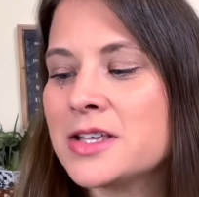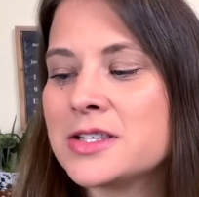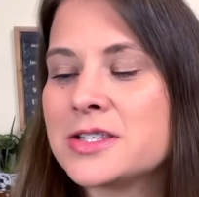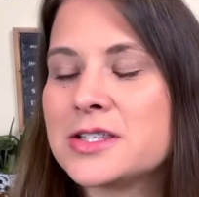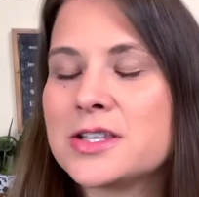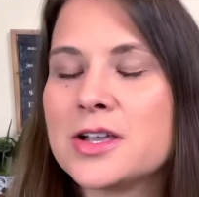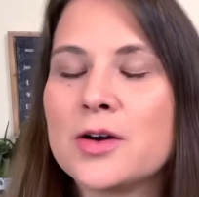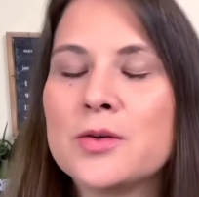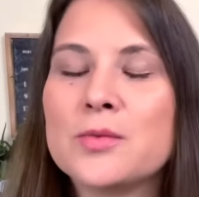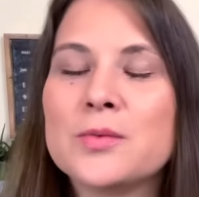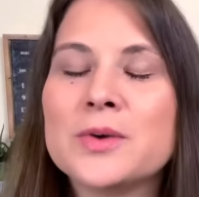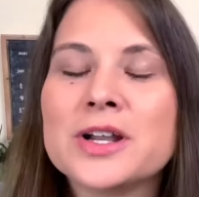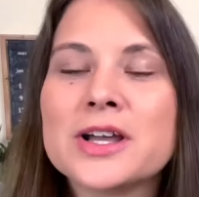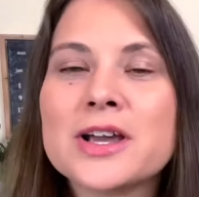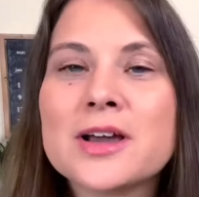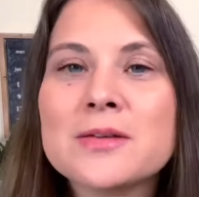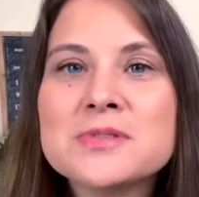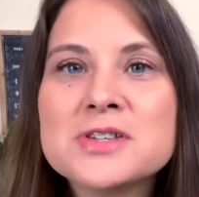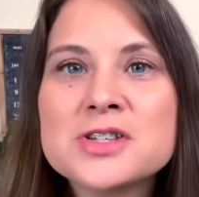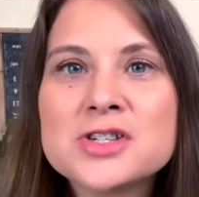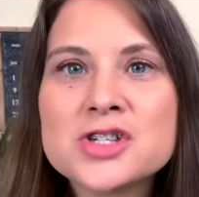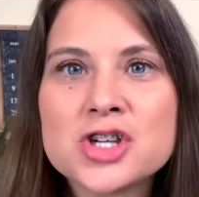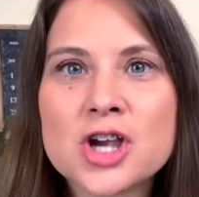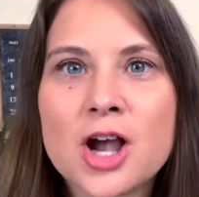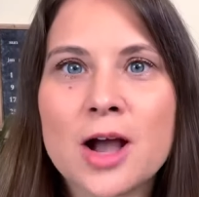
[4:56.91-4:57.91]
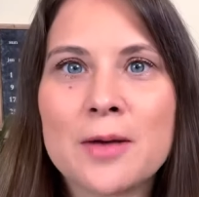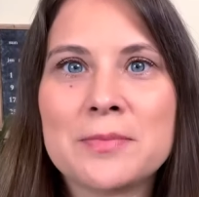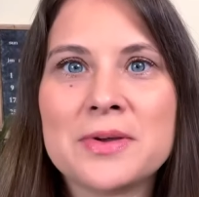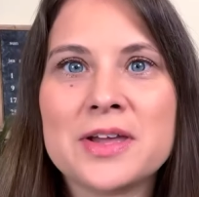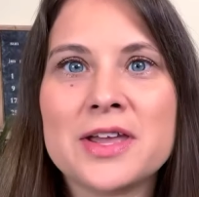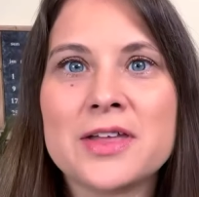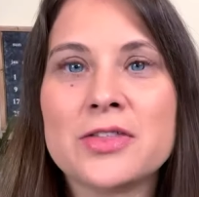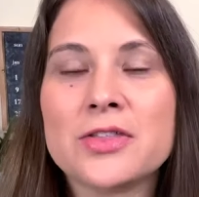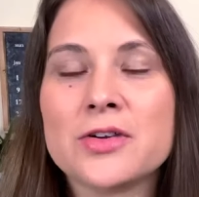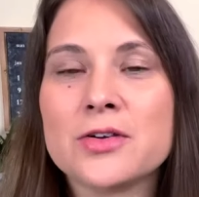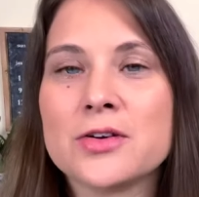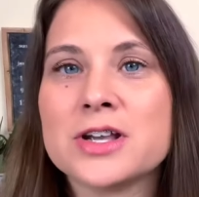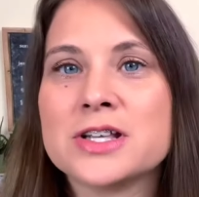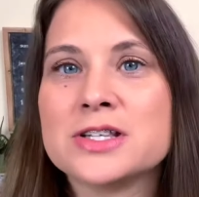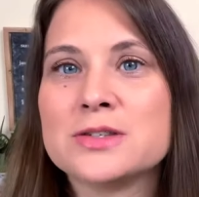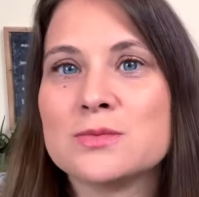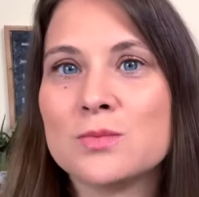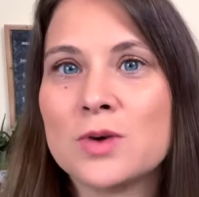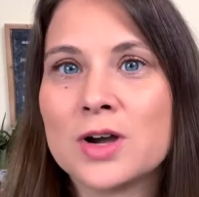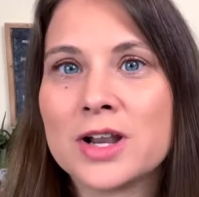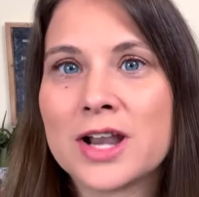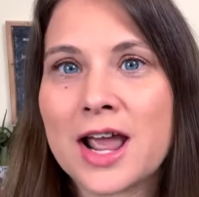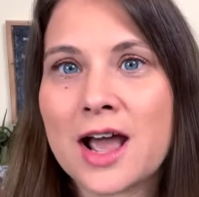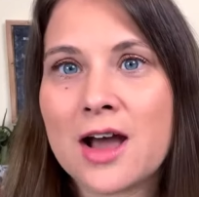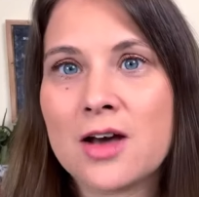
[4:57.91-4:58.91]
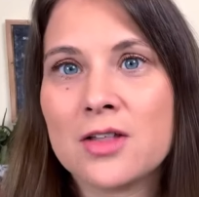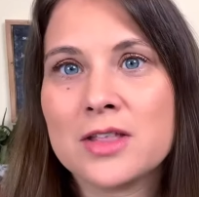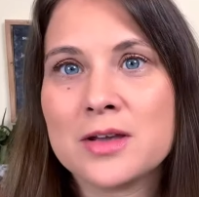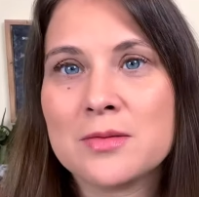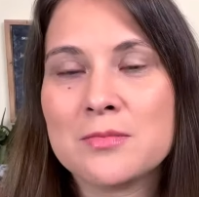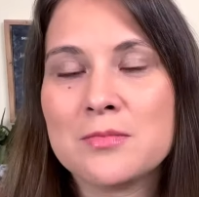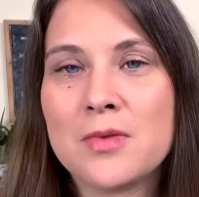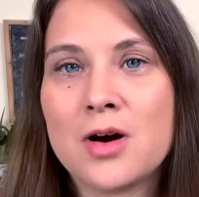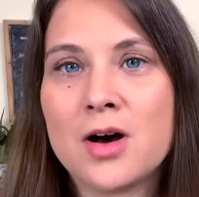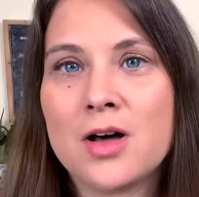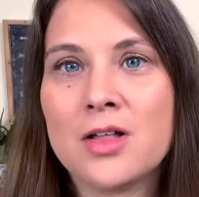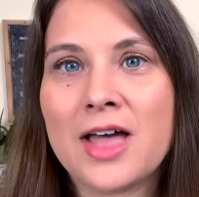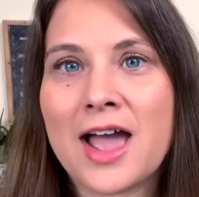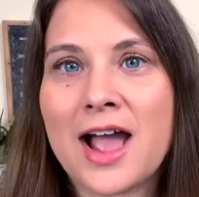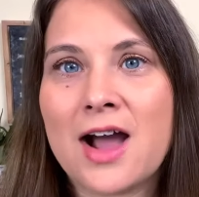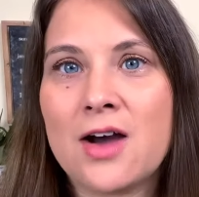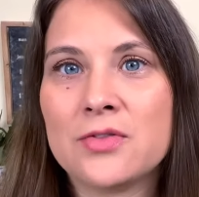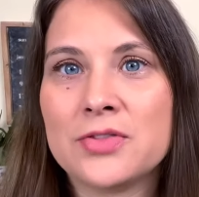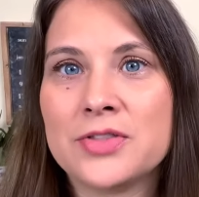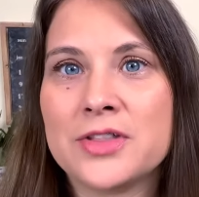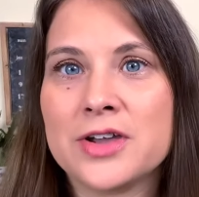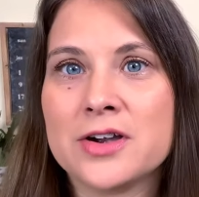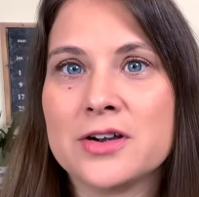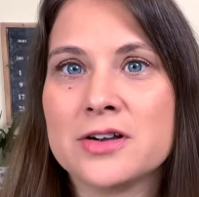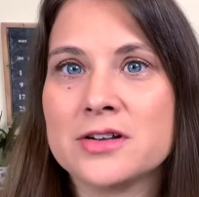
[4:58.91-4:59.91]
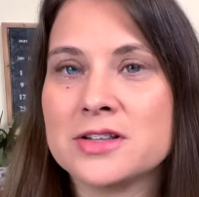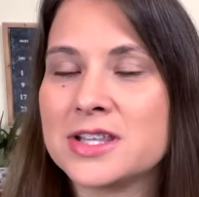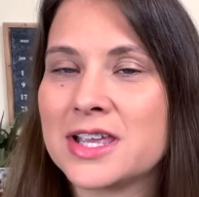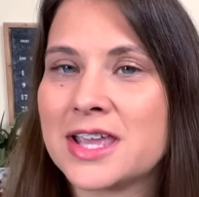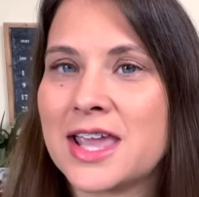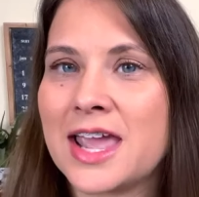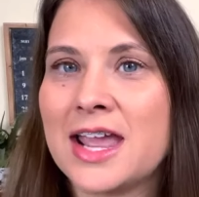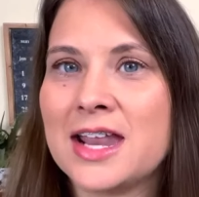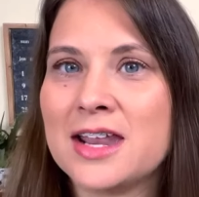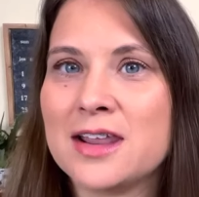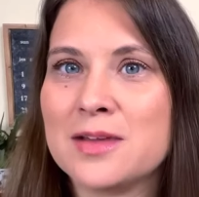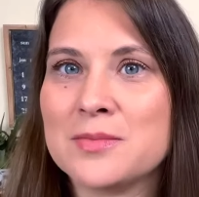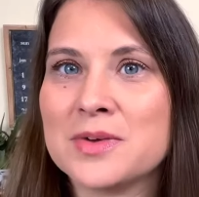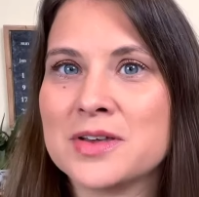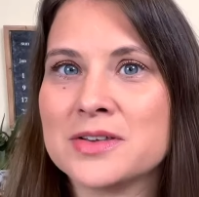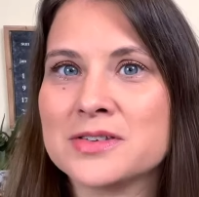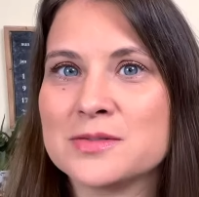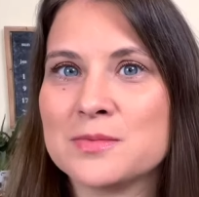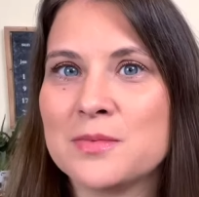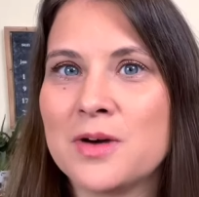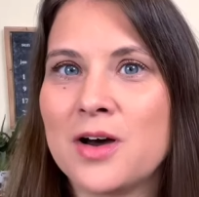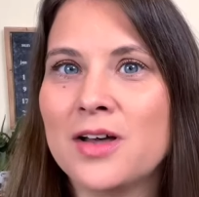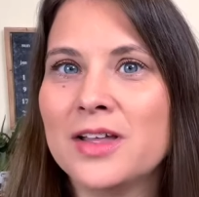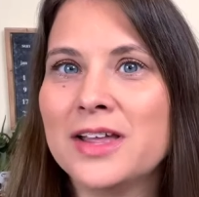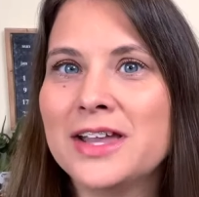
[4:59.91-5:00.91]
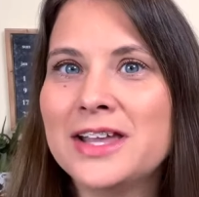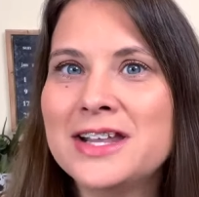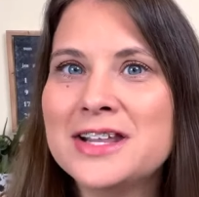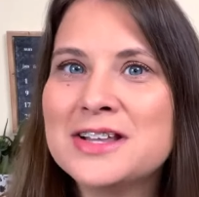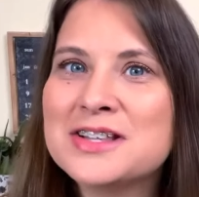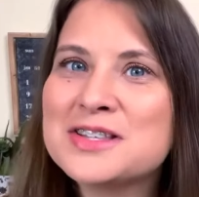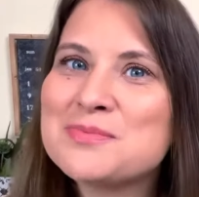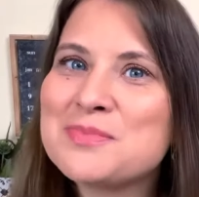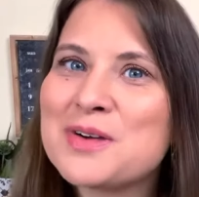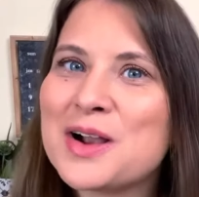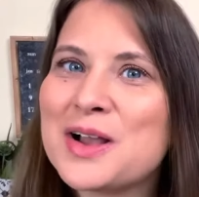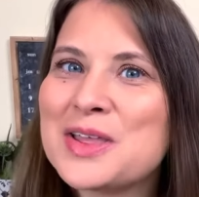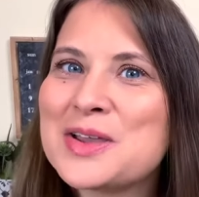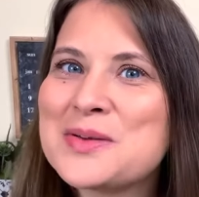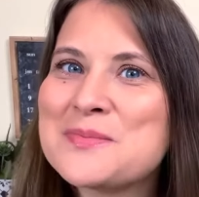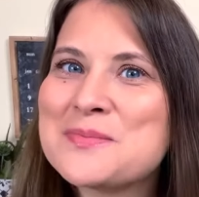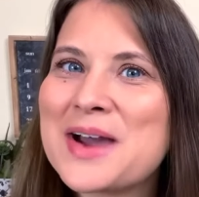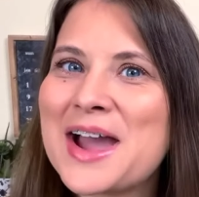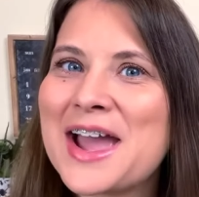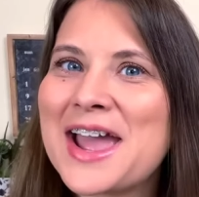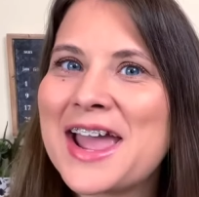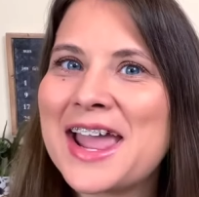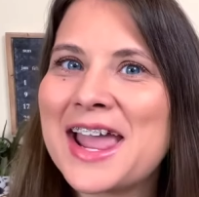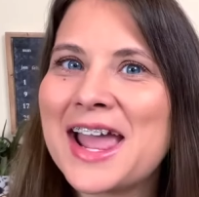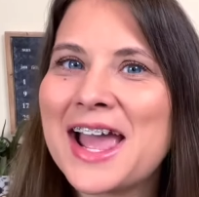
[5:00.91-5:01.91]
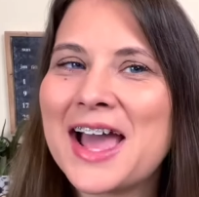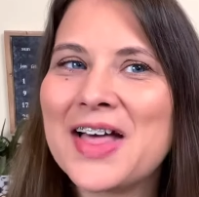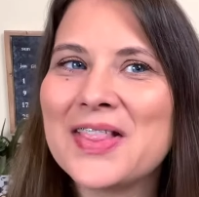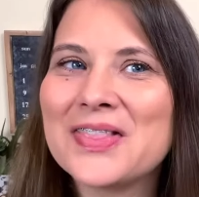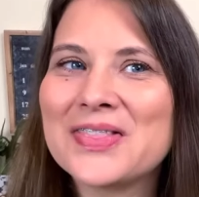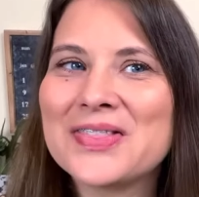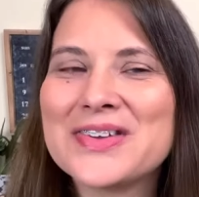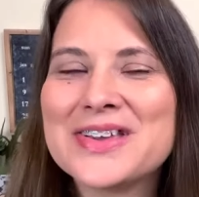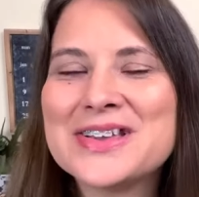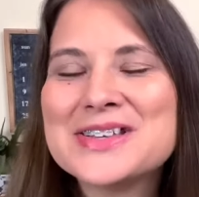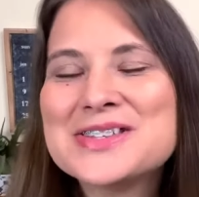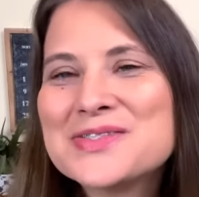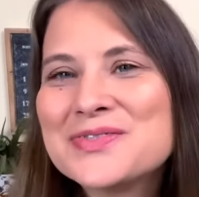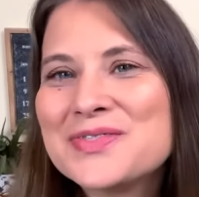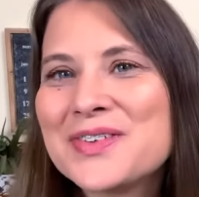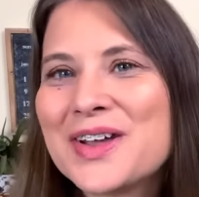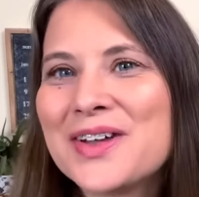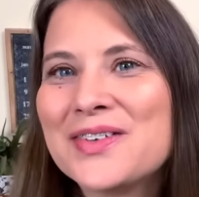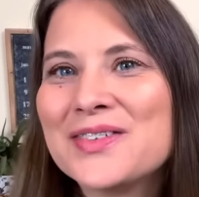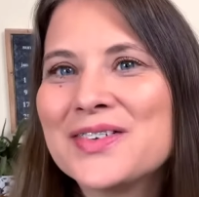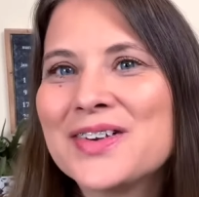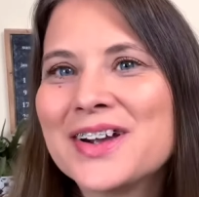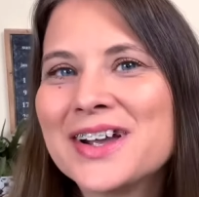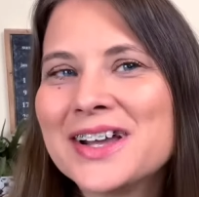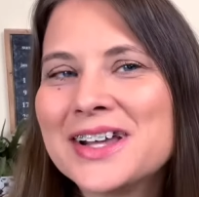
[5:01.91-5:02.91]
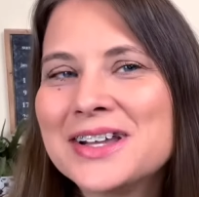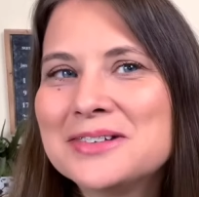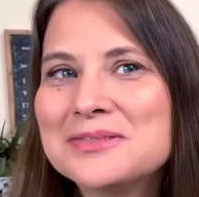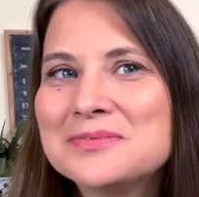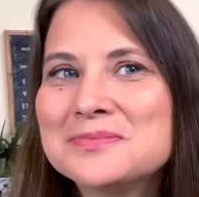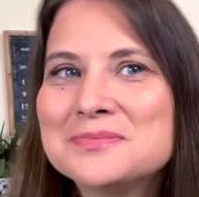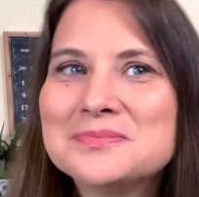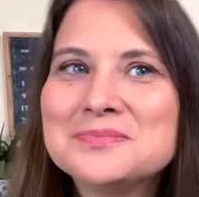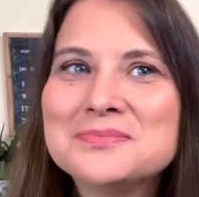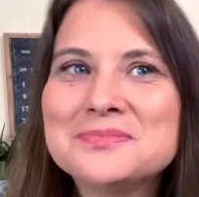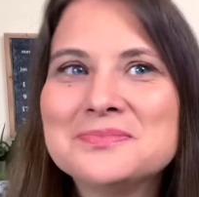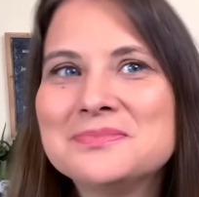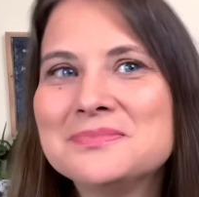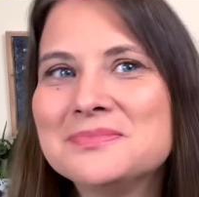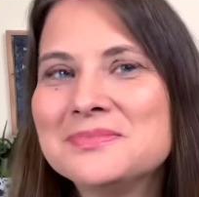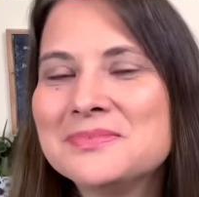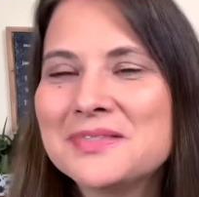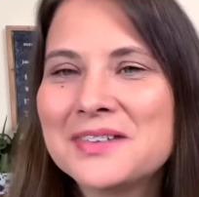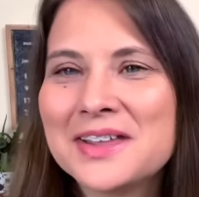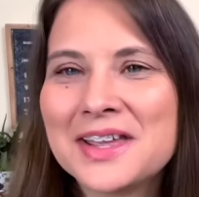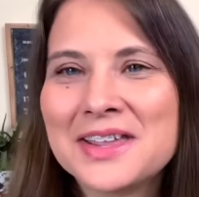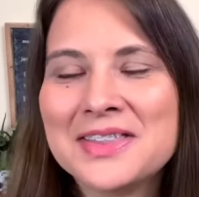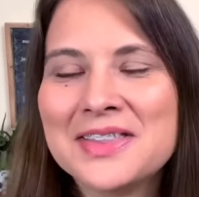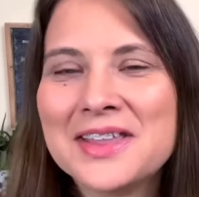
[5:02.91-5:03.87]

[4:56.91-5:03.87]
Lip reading: So when it comes to shopping, there is one outlet mall out there, the Katy Mills Mall. It is probably my least favorite in